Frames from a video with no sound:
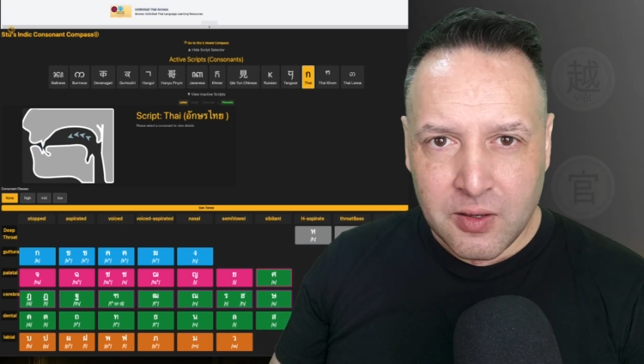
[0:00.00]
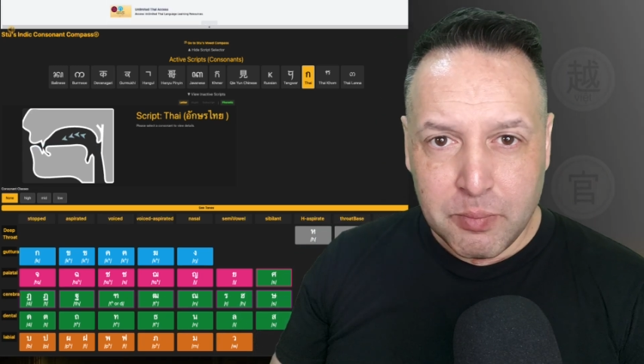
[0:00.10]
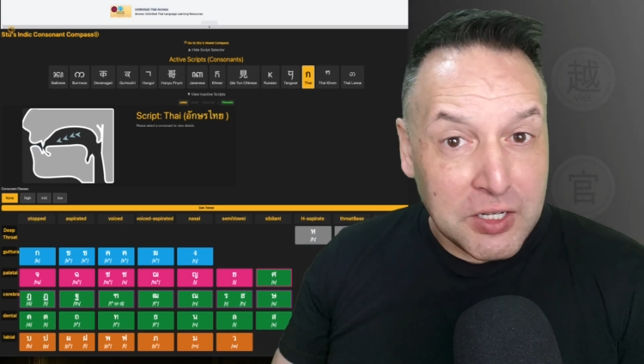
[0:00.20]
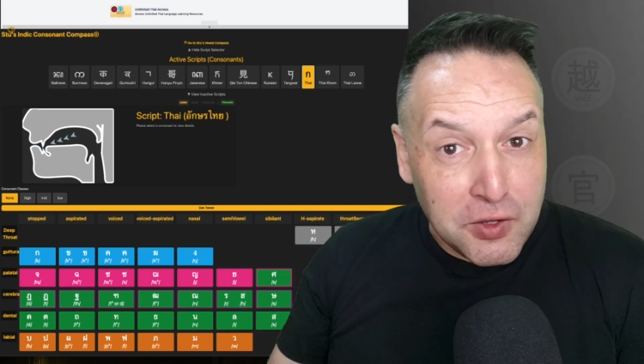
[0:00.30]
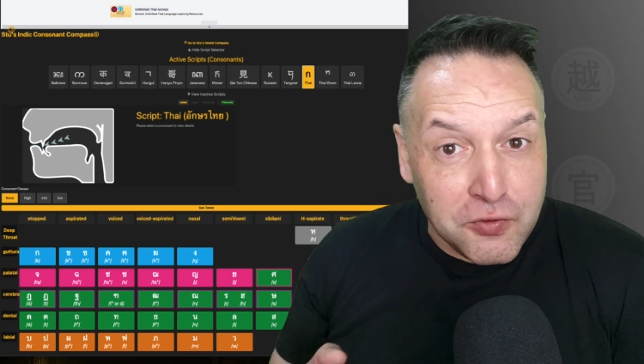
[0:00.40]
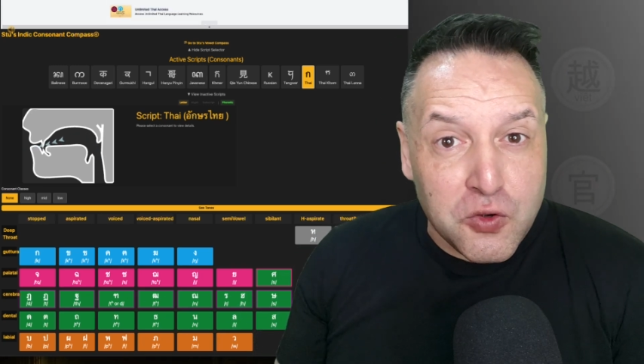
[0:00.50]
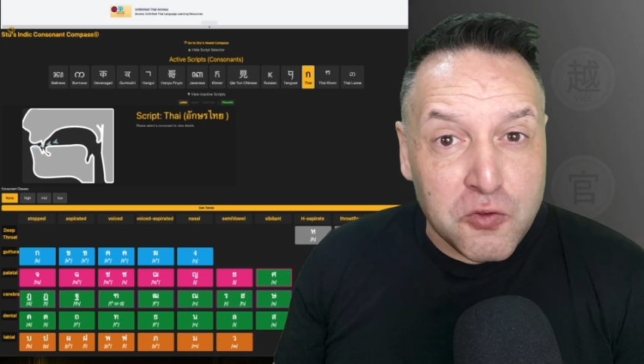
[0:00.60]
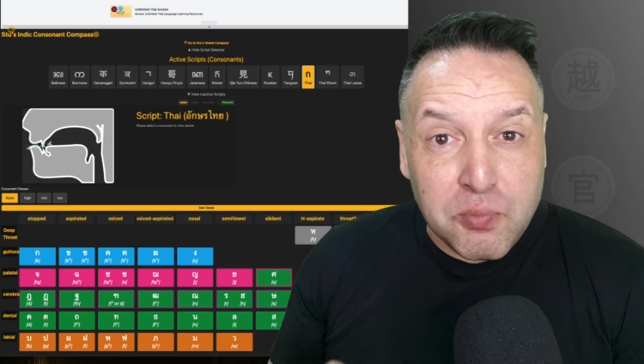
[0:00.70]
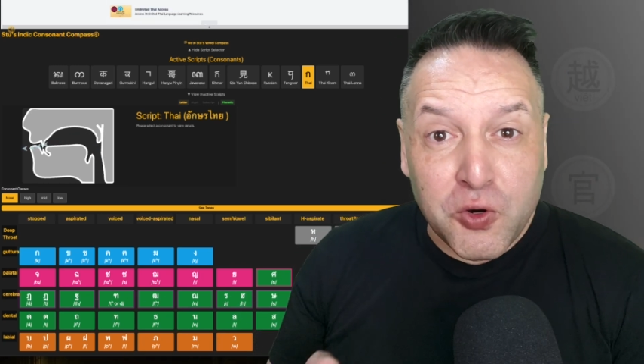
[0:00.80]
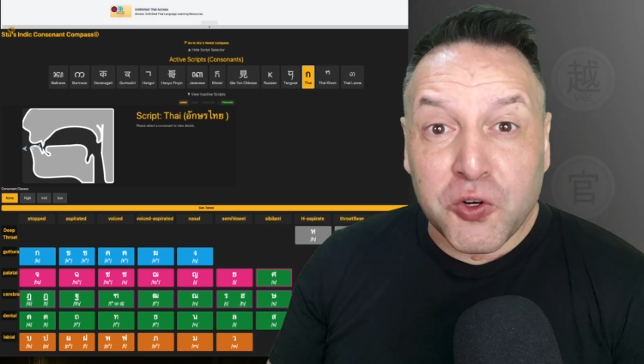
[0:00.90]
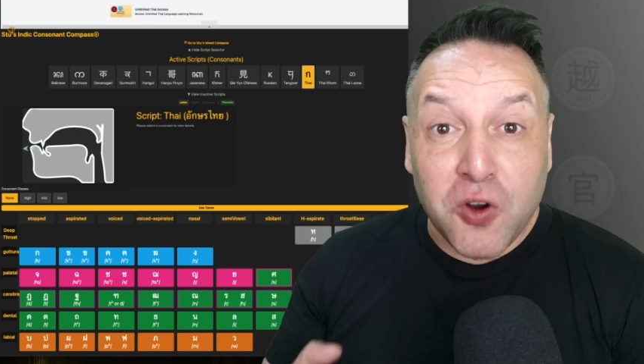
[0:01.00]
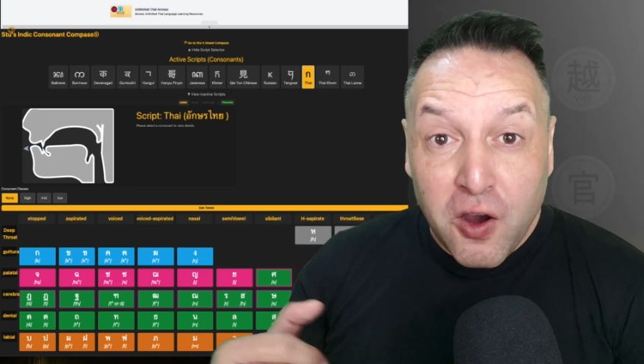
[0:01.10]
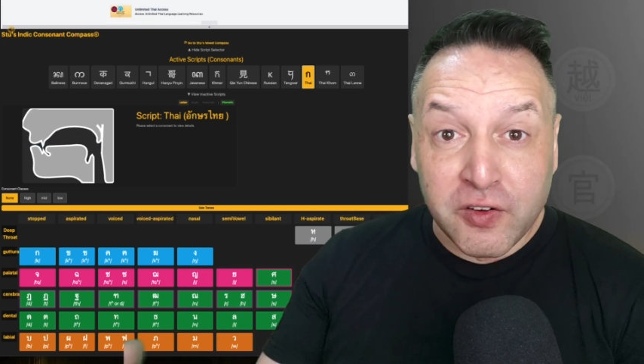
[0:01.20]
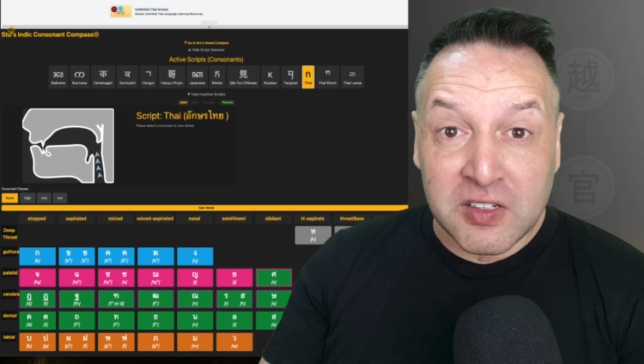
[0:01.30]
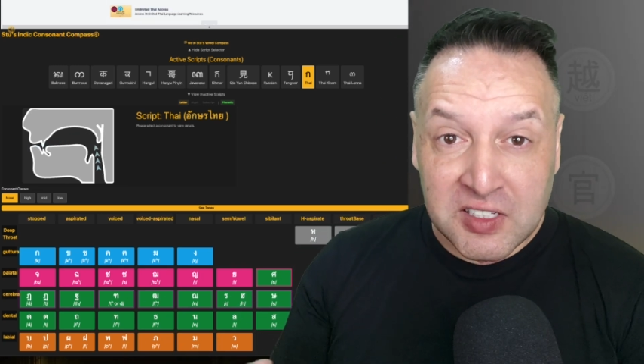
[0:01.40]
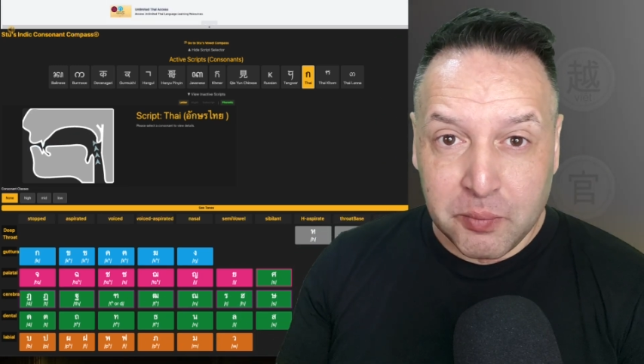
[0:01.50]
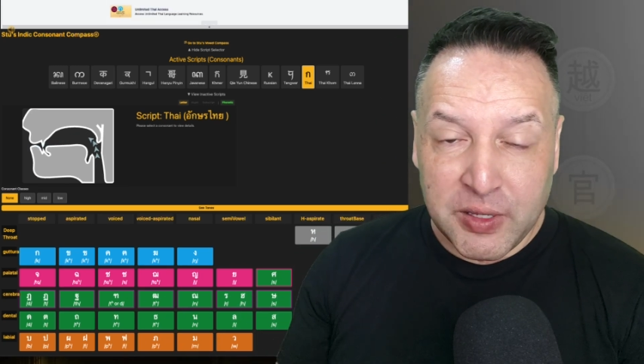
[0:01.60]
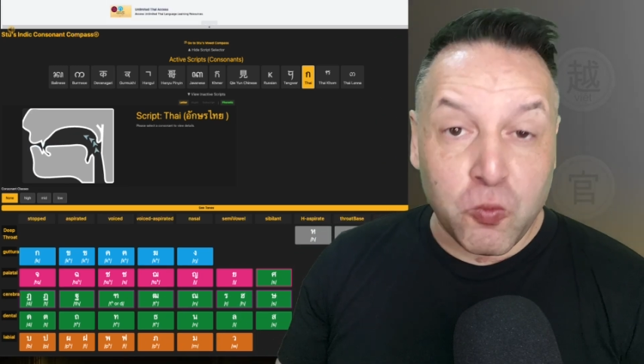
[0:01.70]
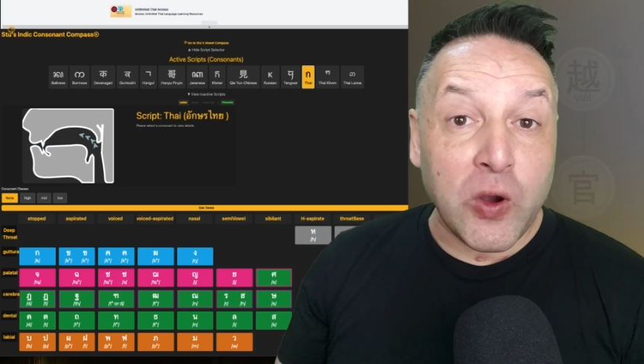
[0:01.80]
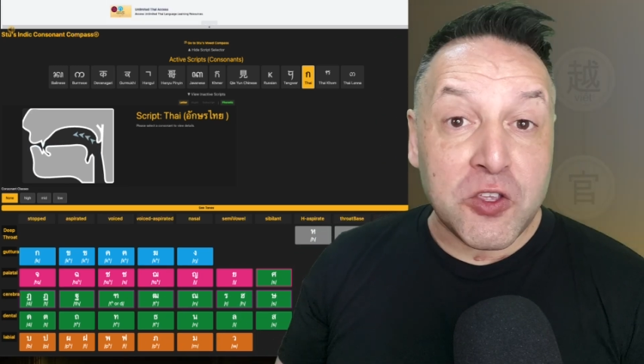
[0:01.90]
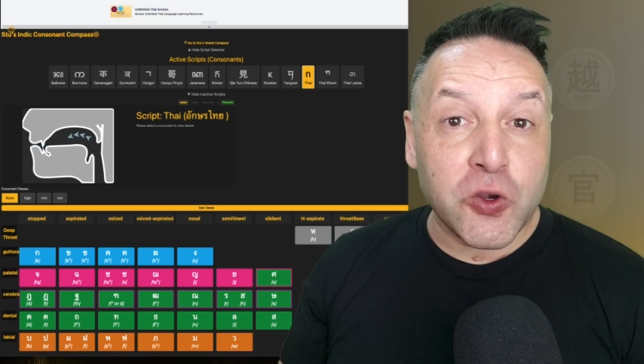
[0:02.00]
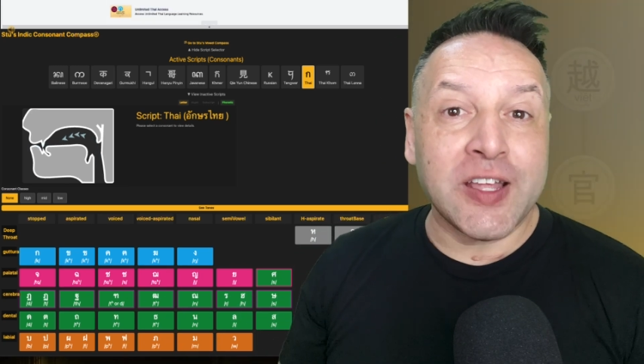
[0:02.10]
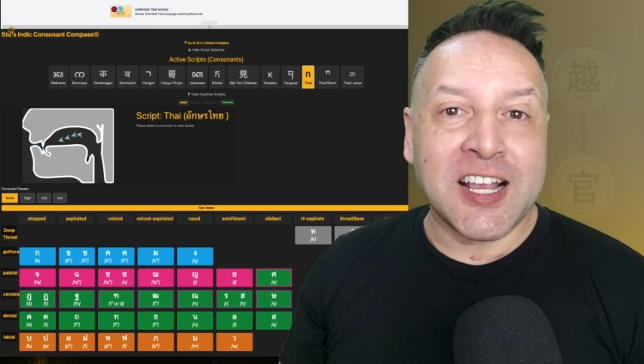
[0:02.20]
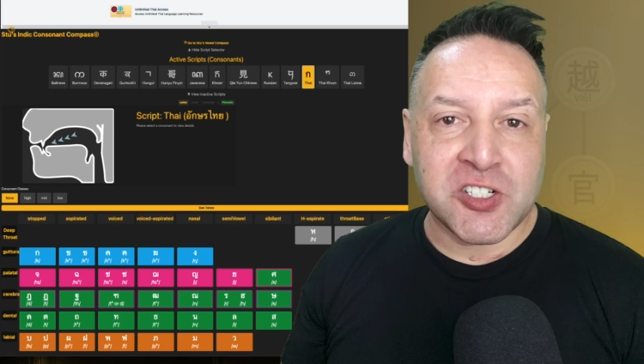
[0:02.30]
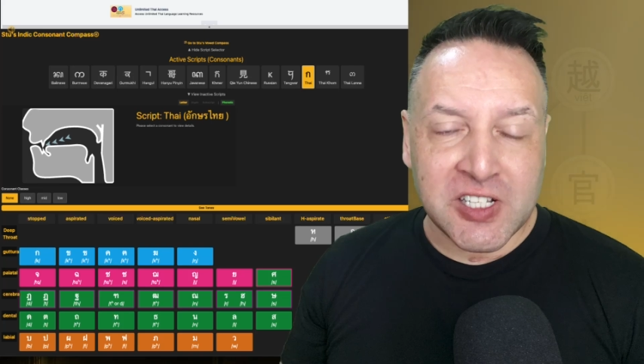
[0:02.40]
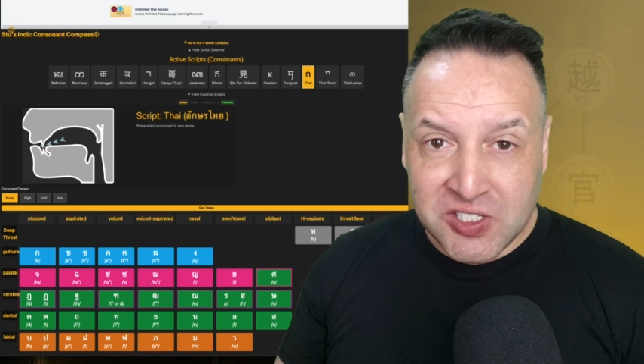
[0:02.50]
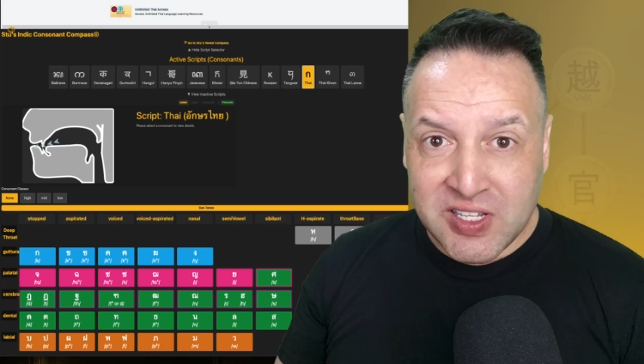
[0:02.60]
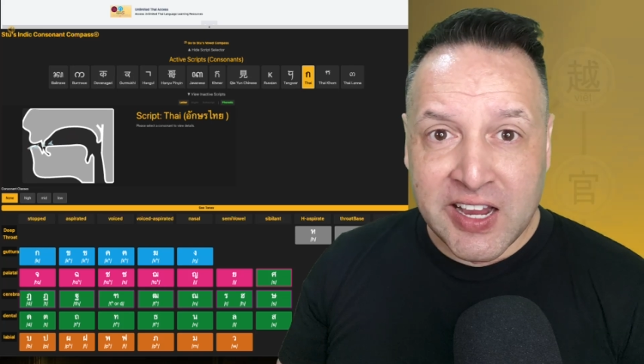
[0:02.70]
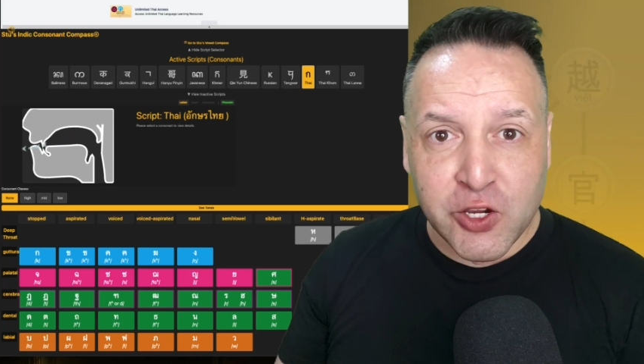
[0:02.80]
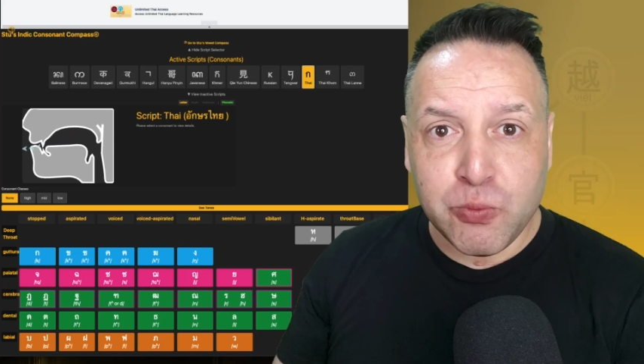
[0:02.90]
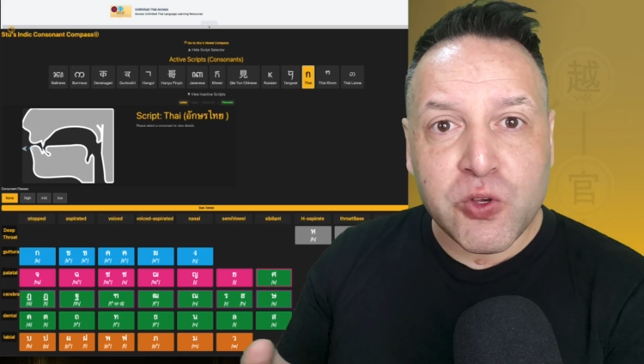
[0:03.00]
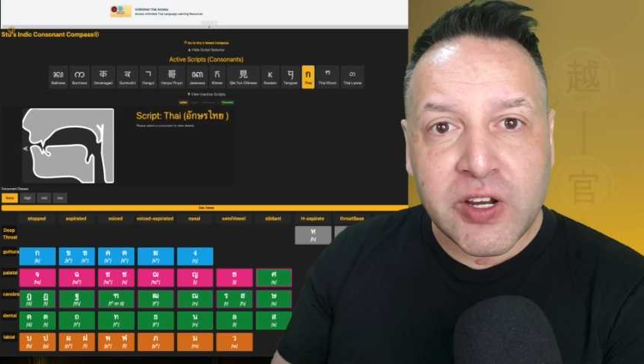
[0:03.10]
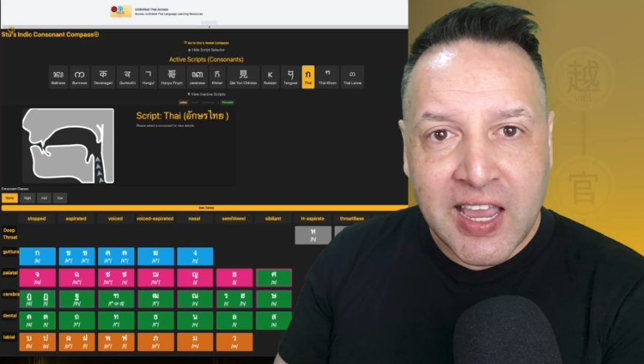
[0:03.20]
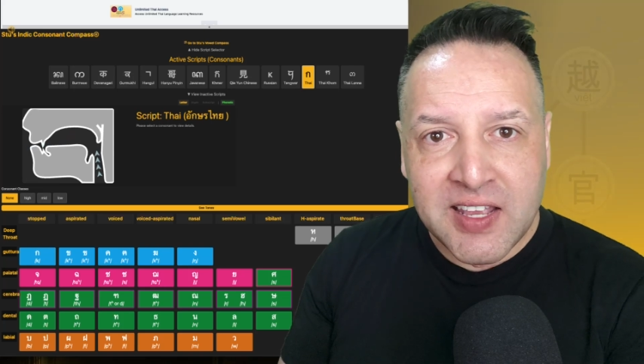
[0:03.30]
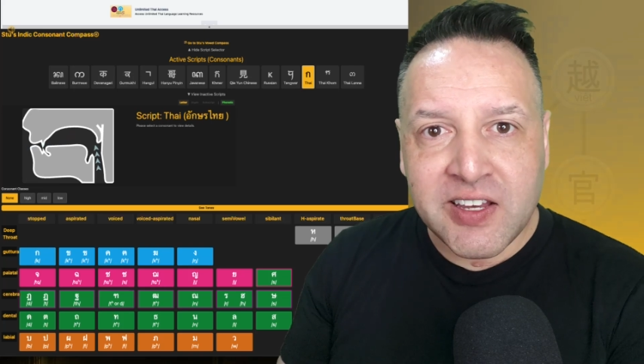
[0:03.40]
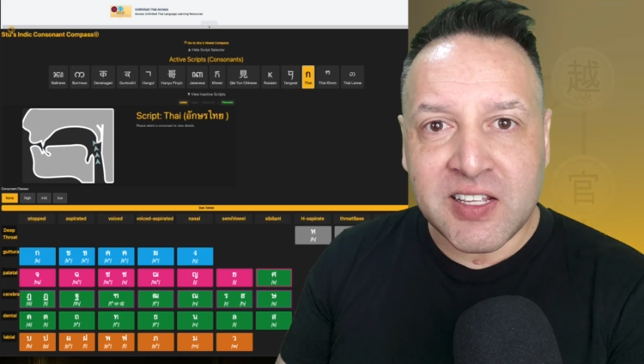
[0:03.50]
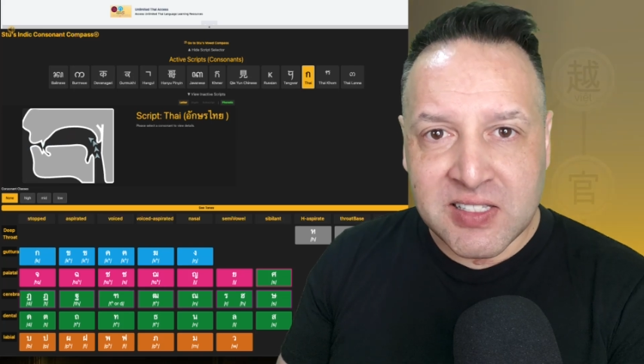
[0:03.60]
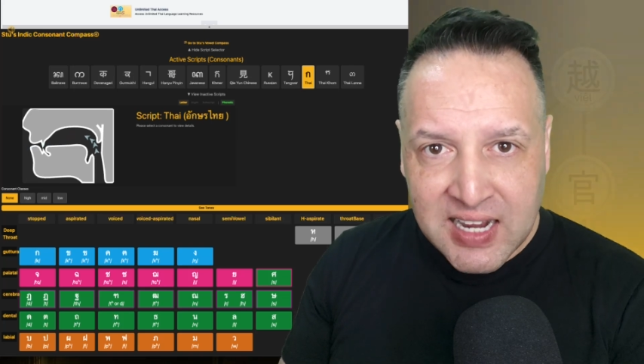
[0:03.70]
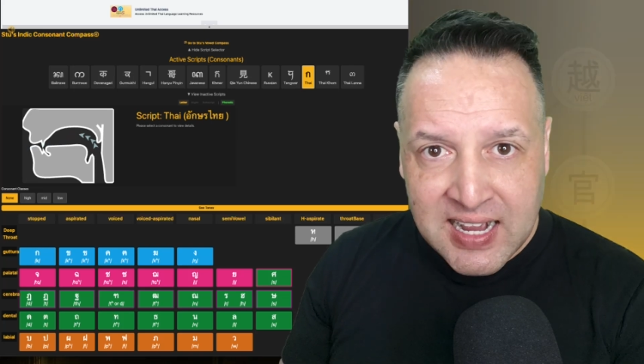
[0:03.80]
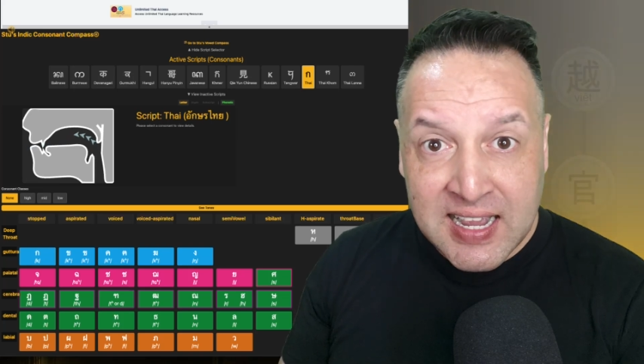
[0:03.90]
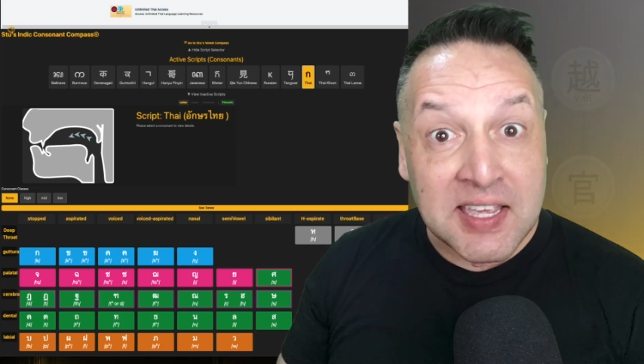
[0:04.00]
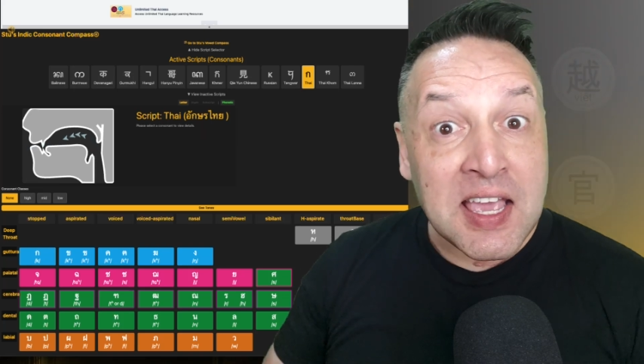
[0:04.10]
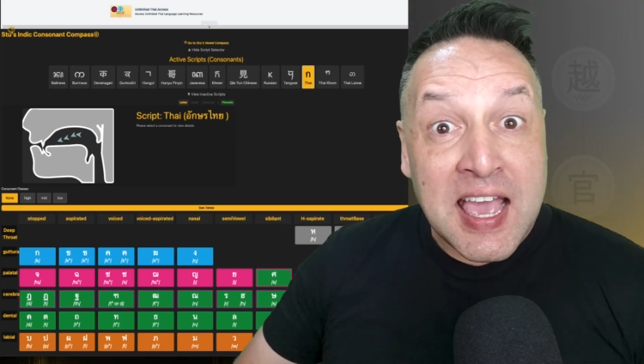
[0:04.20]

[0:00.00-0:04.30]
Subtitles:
But if you put it off a little bit where you can actually start communicating in Thai